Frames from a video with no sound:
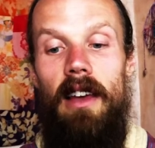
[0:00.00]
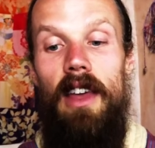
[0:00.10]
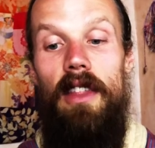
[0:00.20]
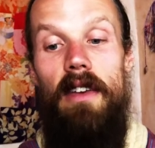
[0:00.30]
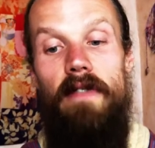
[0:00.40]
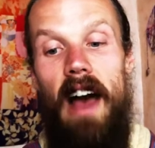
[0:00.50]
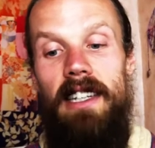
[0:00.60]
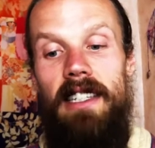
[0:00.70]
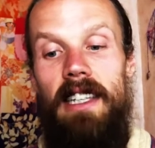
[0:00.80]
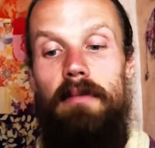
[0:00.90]
They
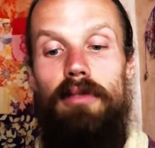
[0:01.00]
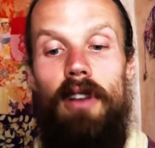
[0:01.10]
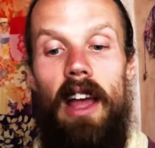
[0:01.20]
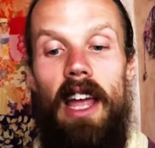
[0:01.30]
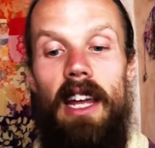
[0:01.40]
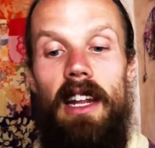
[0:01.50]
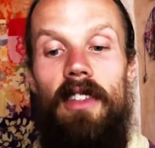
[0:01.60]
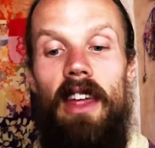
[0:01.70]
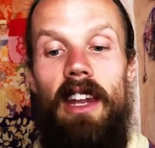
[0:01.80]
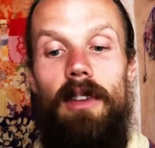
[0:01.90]
fasted, prayed, and
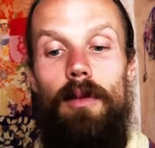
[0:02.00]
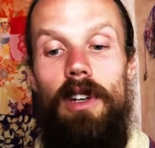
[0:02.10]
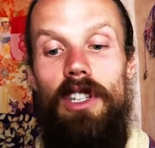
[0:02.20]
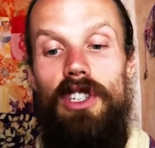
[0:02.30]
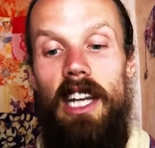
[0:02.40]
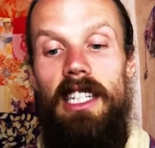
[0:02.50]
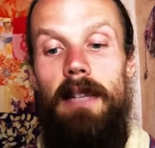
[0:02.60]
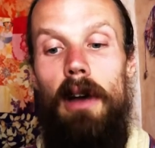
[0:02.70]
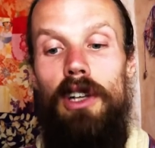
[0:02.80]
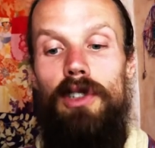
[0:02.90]
then would ingest the
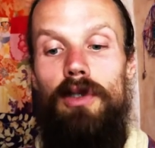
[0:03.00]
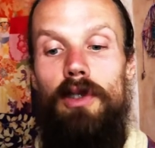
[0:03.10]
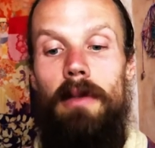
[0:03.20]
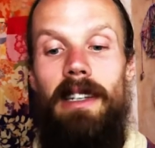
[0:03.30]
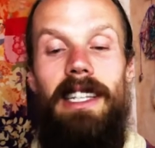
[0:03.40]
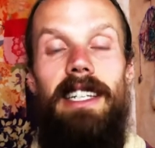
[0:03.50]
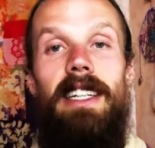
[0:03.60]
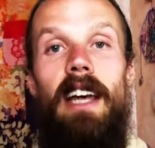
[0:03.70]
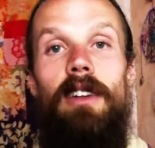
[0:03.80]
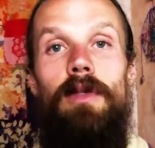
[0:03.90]
mushroom as the
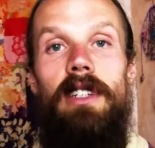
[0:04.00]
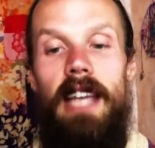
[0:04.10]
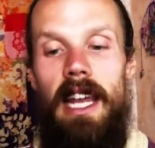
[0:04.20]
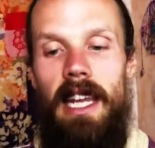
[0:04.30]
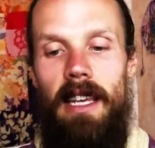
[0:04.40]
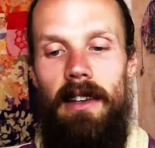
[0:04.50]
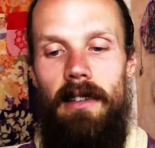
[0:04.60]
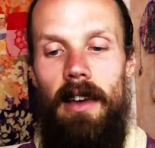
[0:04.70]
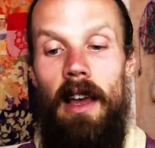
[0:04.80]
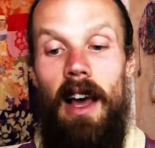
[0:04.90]
sun was setting,
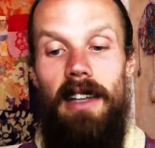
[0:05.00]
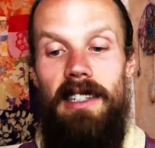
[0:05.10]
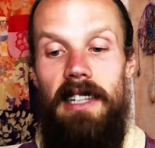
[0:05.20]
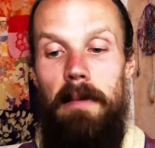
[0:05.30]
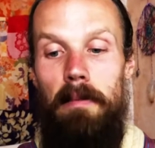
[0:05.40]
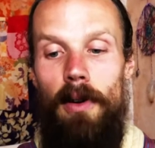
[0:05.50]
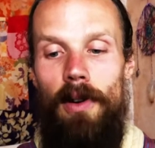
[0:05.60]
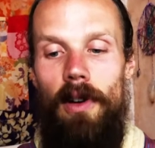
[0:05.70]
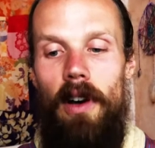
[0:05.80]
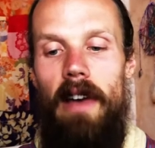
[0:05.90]
a
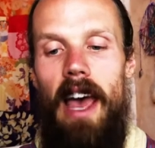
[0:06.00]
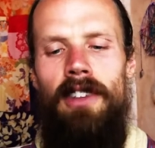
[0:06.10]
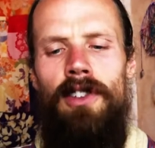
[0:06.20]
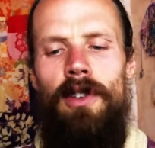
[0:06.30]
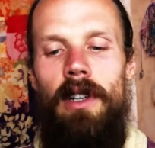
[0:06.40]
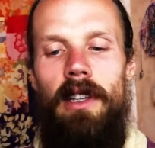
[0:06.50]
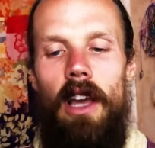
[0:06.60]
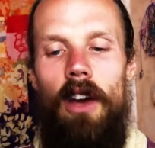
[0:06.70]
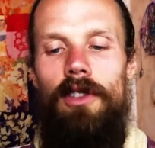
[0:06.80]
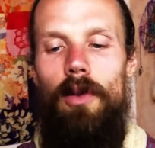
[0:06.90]
symbol of entering the
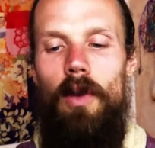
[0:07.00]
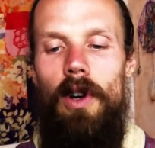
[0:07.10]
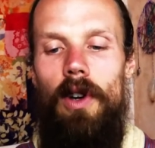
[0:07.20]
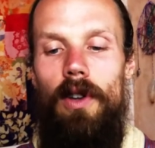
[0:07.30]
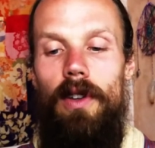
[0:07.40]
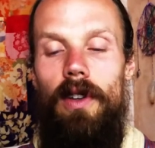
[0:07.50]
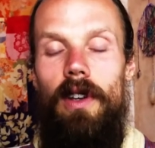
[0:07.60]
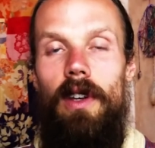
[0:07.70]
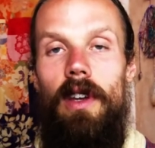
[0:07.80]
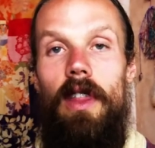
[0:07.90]
underworld.
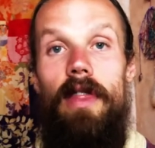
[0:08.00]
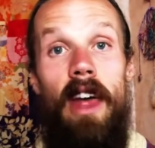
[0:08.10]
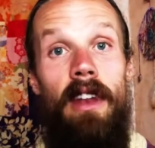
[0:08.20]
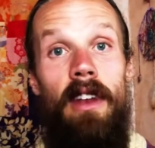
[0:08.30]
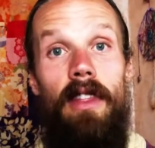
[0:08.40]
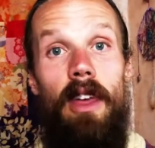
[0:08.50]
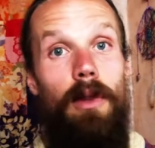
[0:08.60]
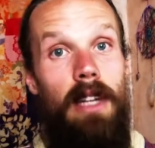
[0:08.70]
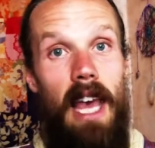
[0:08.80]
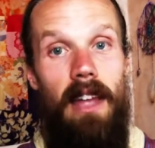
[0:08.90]
Then they
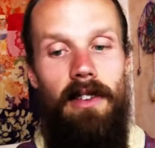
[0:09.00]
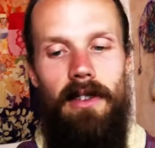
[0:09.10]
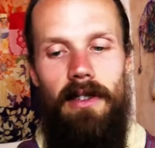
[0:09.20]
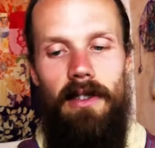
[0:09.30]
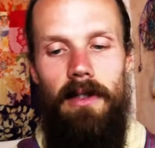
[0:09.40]
would dance.